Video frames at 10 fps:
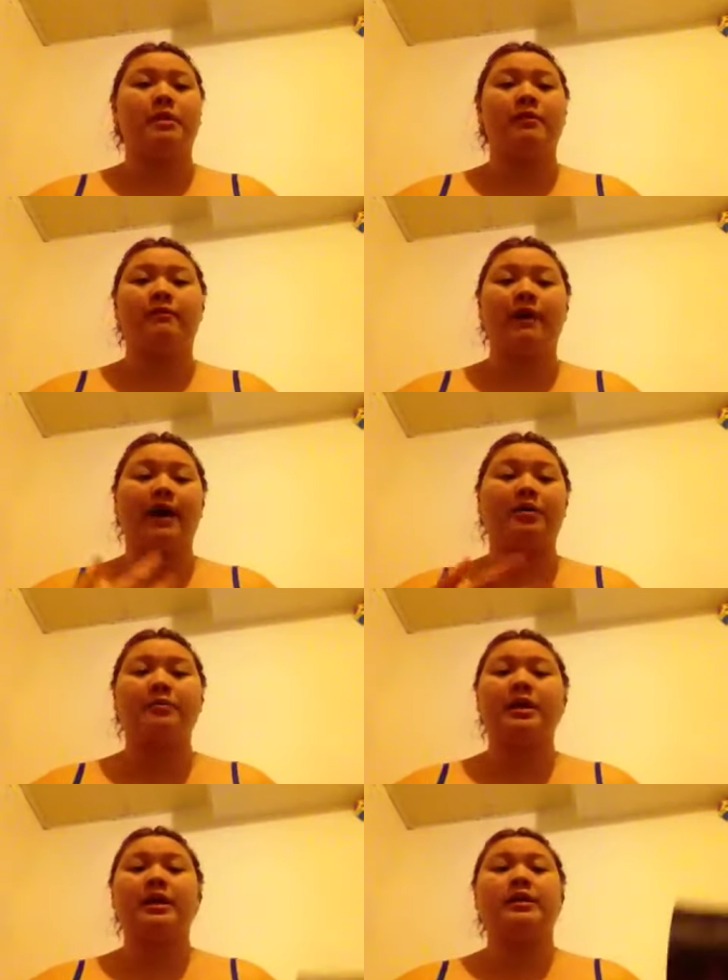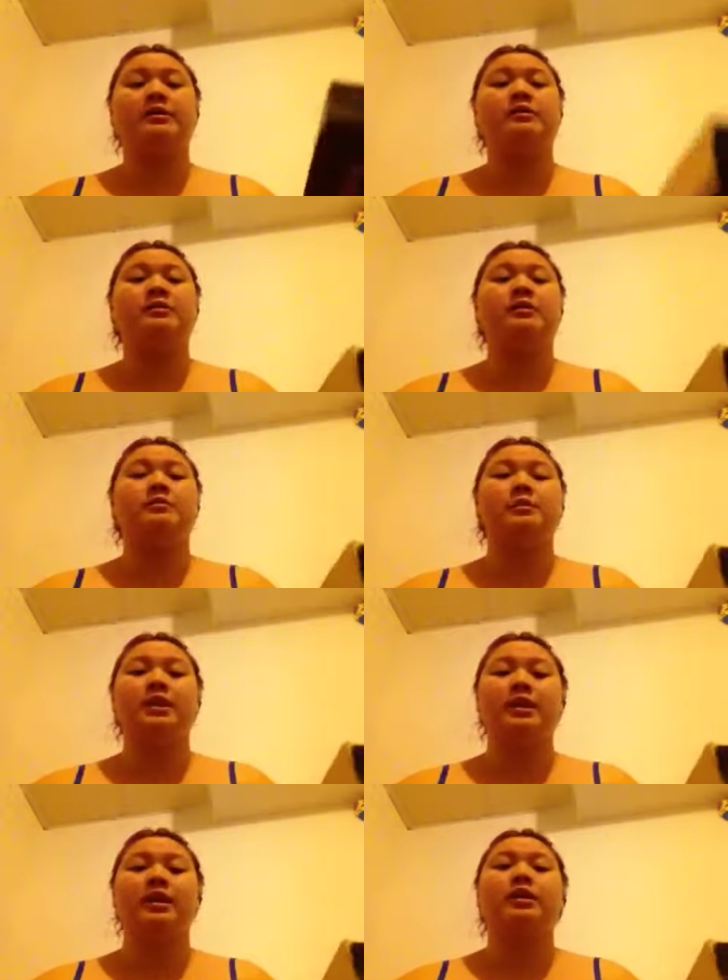make fire, but in the
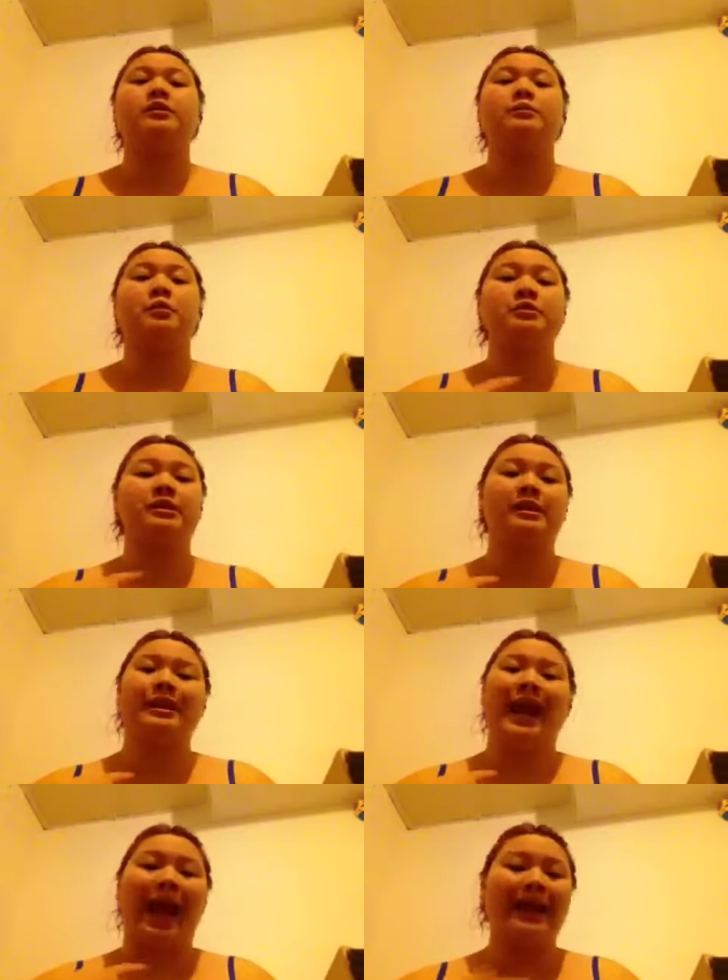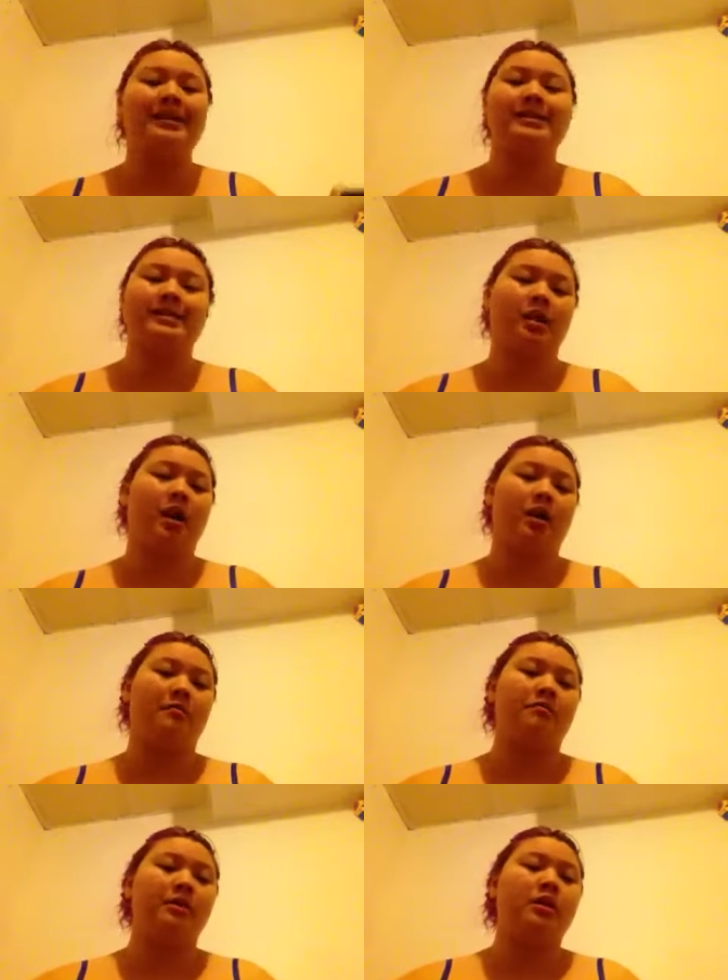beginning supposedly hates Tom.